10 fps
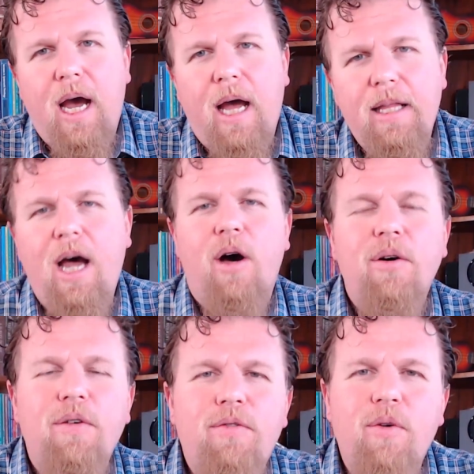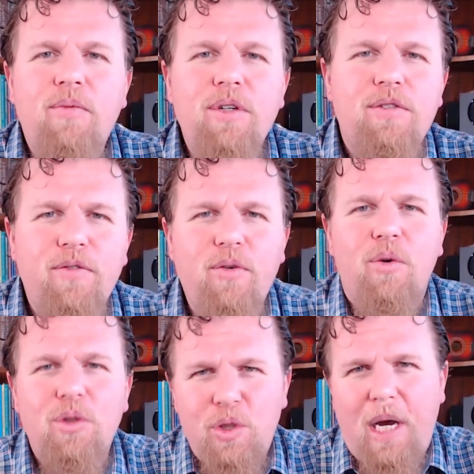And now, from verse
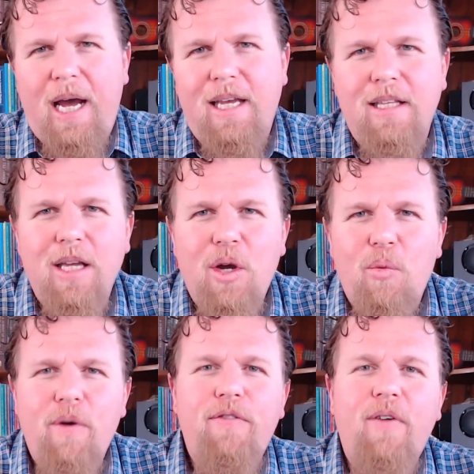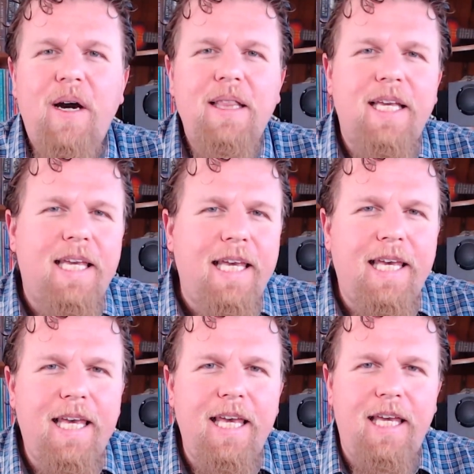4 to 8, we find the
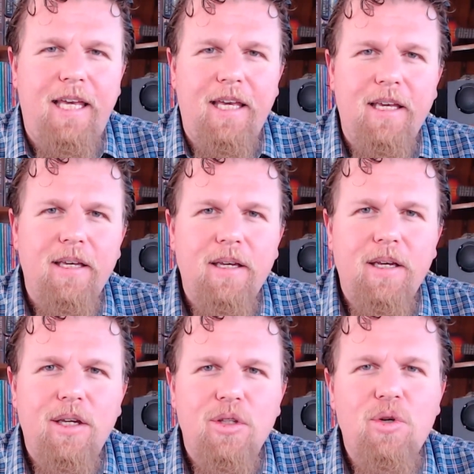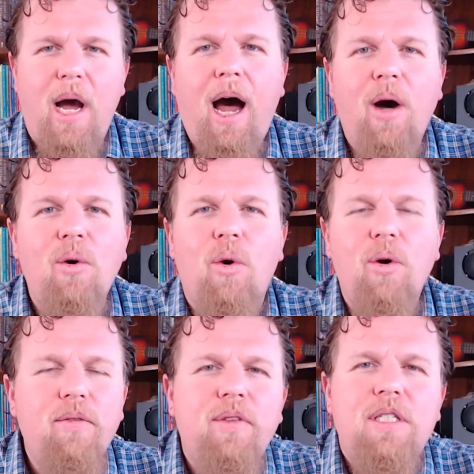key to how
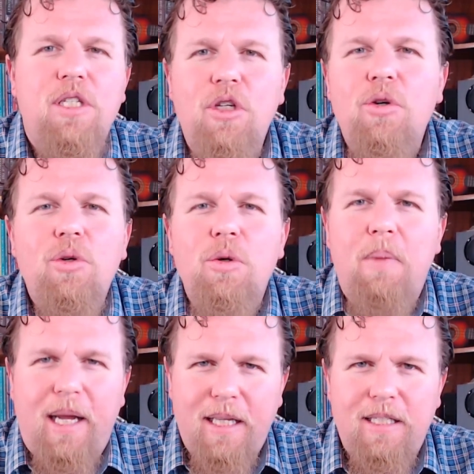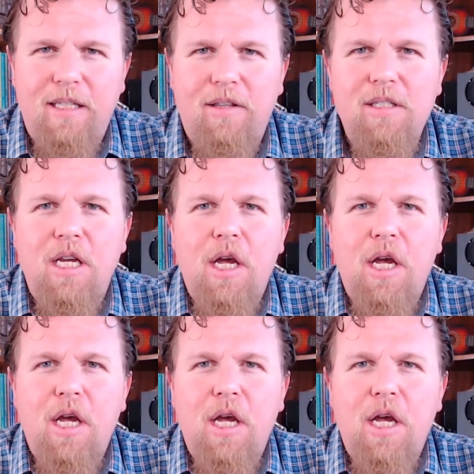all of this new humanity, this